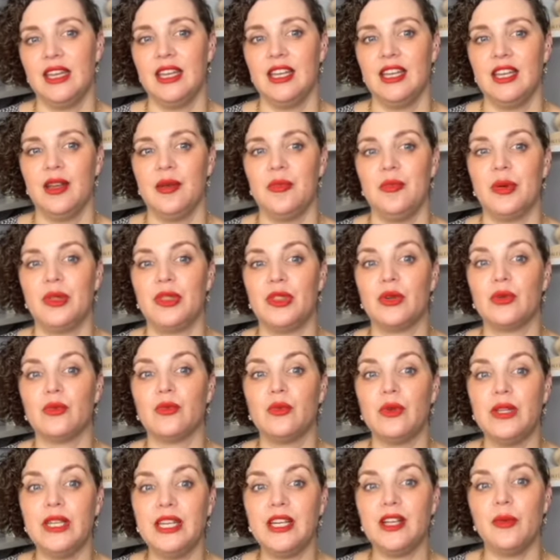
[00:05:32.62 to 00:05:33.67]
But the
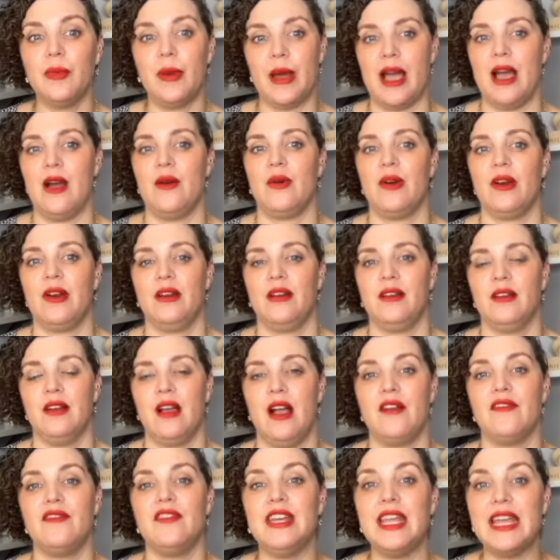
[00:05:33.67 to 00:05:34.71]
real power
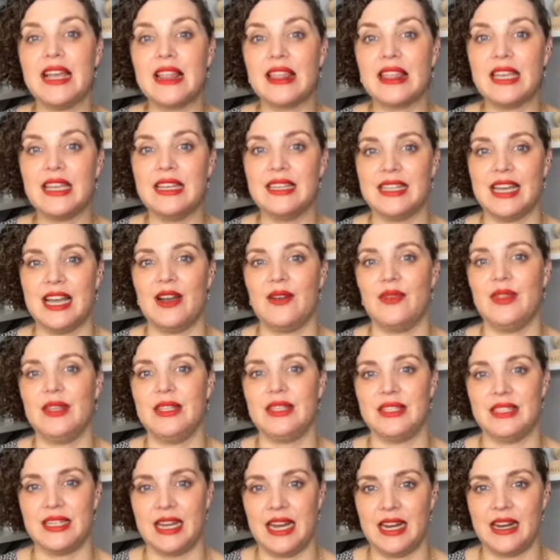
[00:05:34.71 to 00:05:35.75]
of nailing down
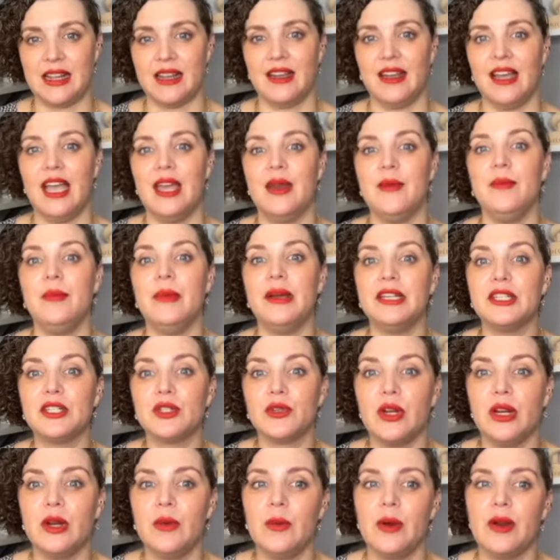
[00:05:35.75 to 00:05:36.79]
this data and
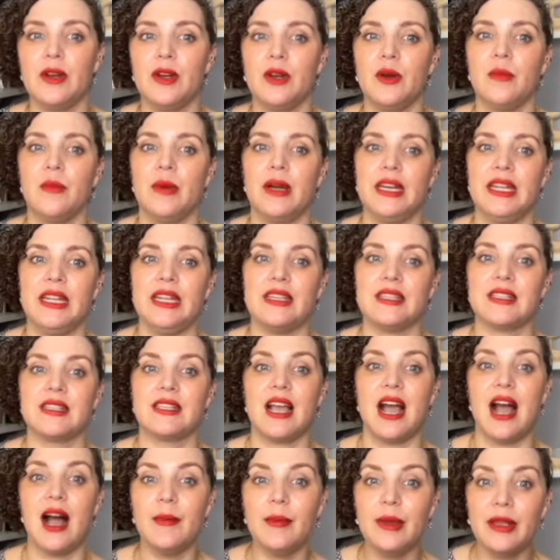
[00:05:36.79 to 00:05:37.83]
measuring where your money is
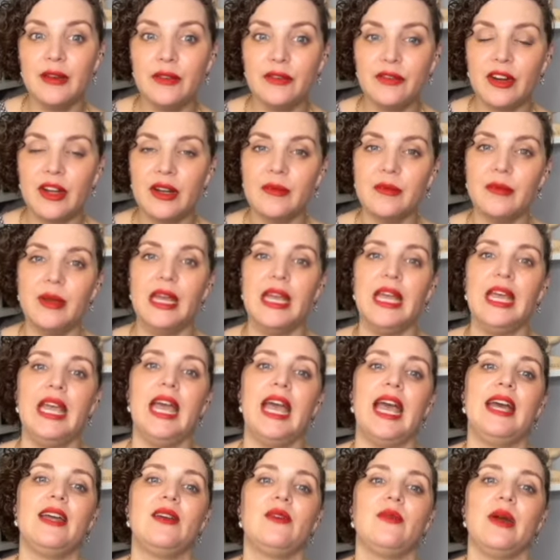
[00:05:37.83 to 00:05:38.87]
coming from
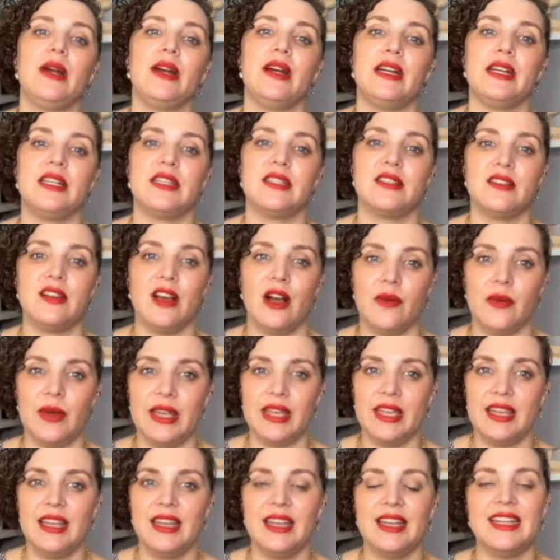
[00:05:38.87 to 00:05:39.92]
and where it is
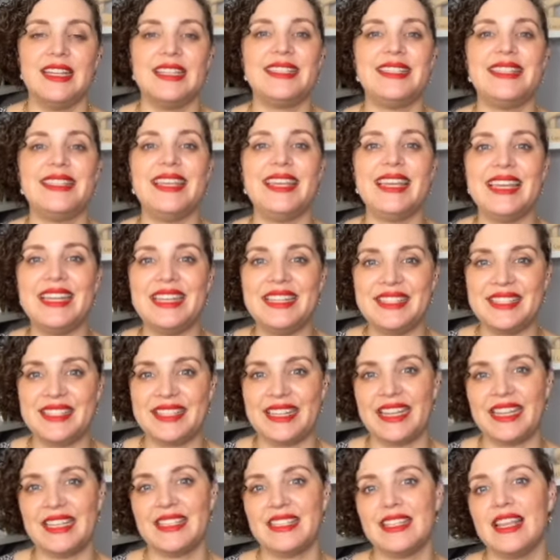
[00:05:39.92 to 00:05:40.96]
going is the
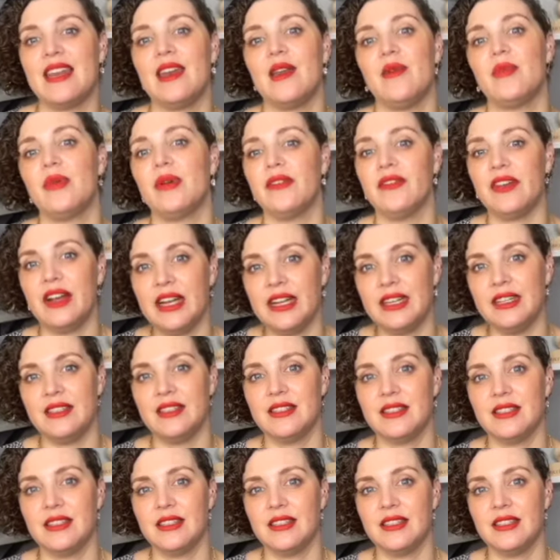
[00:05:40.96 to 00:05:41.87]
insights that it provides.